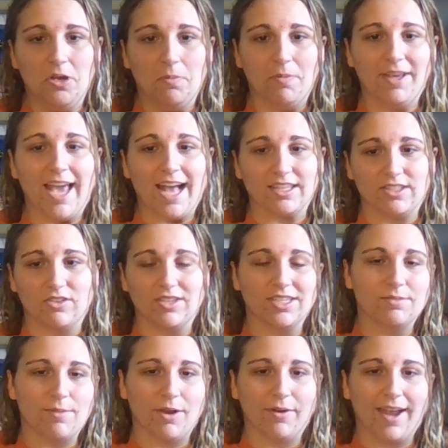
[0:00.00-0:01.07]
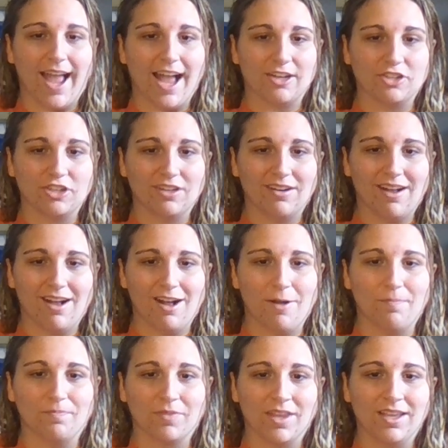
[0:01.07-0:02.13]
But yeah, so this is my reaction,
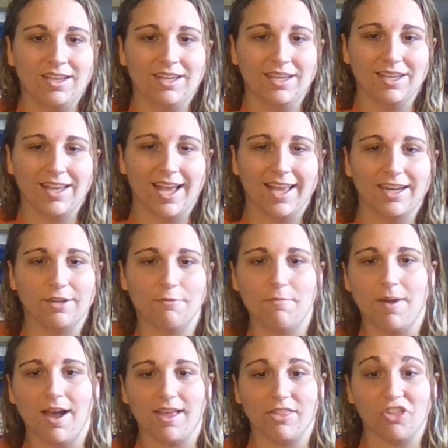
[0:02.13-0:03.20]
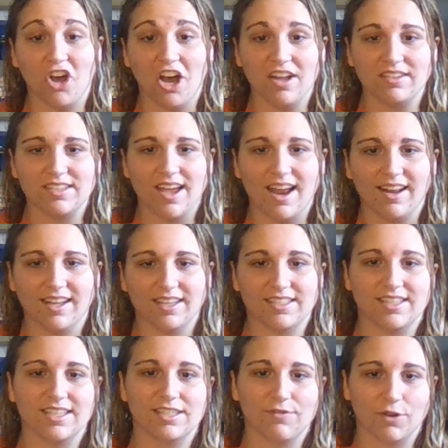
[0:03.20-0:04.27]
kind of my thoughts heading
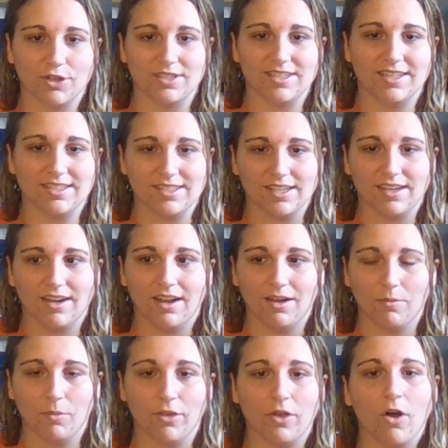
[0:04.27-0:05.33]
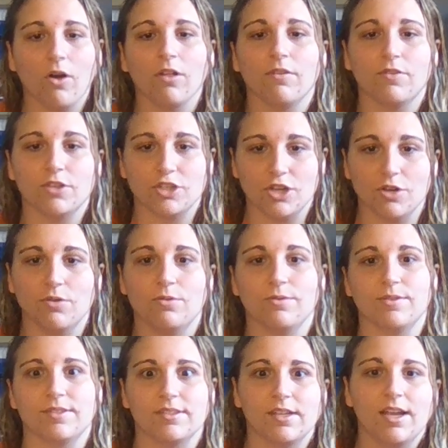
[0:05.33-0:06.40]
into this first season, with all of the
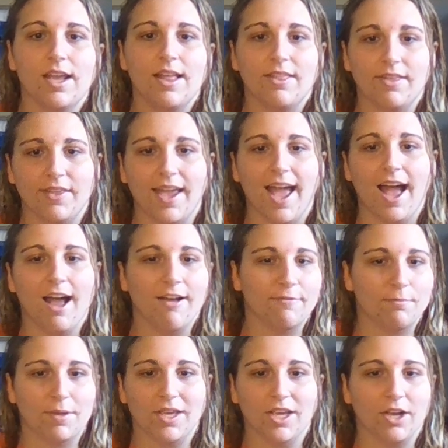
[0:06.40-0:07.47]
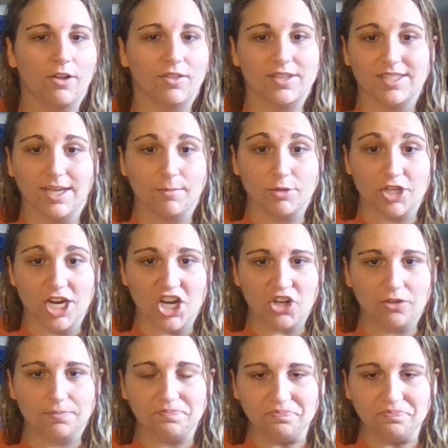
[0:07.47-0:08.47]
shows that they have being on the same channel.